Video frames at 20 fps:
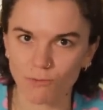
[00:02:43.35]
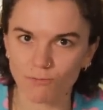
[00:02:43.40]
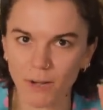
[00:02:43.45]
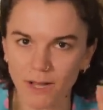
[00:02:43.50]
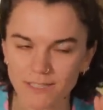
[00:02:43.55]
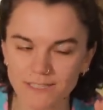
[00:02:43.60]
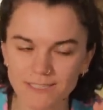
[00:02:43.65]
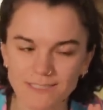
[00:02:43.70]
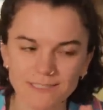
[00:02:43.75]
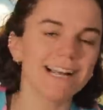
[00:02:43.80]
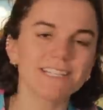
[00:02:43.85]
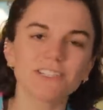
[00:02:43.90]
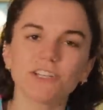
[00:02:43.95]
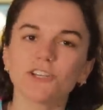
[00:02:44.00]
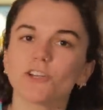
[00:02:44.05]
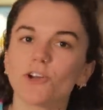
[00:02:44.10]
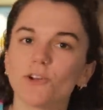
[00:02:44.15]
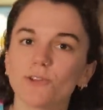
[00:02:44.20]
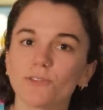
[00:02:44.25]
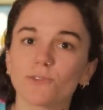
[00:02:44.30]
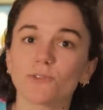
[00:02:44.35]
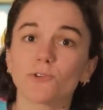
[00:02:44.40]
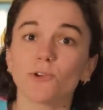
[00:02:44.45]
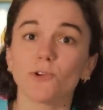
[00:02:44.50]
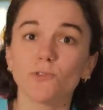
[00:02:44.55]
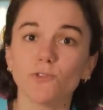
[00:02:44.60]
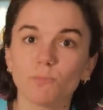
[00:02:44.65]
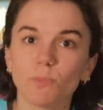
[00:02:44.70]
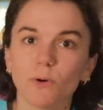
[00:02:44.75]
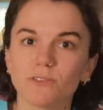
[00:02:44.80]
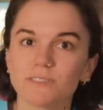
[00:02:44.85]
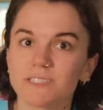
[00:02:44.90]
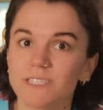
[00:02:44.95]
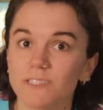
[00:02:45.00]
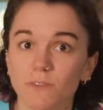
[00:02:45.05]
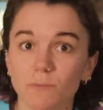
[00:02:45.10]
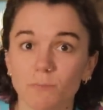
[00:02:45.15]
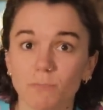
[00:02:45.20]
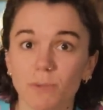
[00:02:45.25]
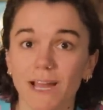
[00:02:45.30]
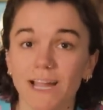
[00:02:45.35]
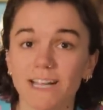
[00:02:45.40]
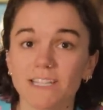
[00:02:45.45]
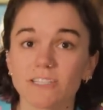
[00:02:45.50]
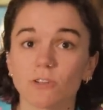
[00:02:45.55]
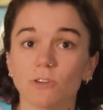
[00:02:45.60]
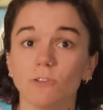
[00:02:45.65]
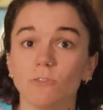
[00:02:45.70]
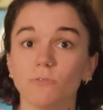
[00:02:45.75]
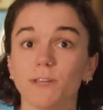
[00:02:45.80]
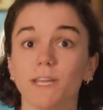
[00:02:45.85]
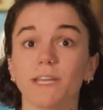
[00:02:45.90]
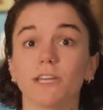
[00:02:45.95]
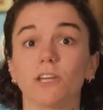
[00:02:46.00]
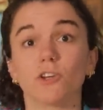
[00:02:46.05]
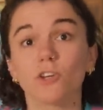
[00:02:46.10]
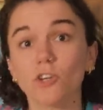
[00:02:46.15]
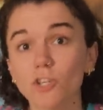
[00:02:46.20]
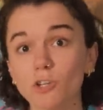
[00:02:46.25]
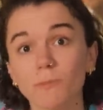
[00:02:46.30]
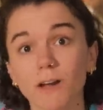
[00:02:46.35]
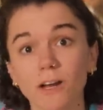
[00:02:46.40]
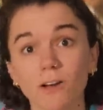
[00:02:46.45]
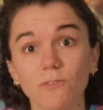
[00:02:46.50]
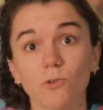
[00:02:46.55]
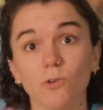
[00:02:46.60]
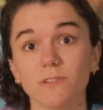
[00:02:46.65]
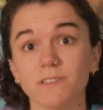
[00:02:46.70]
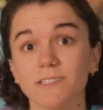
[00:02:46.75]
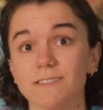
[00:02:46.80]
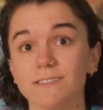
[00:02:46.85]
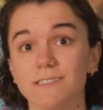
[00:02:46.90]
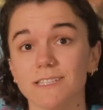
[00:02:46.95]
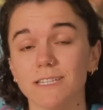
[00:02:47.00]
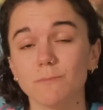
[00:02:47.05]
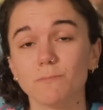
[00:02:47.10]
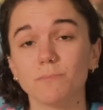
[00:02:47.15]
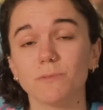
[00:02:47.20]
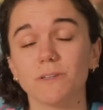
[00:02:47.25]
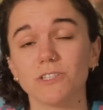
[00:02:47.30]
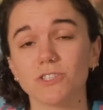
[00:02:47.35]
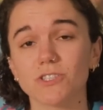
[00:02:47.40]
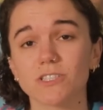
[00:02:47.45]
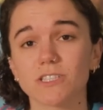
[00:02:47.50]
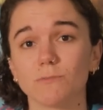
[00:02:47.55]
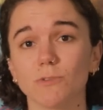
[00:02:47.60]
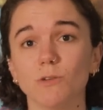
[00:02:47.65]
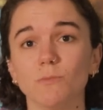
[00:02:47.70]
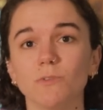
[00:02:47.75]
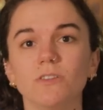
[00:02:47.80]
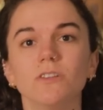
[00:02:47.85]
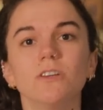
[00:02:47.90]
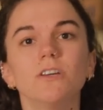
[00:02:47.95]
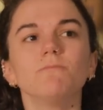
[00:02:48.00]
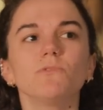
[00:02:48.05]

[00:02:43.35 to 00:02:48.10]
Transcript: But as I go through the positive impacts of getting a good amount of quality sleep in just a moment,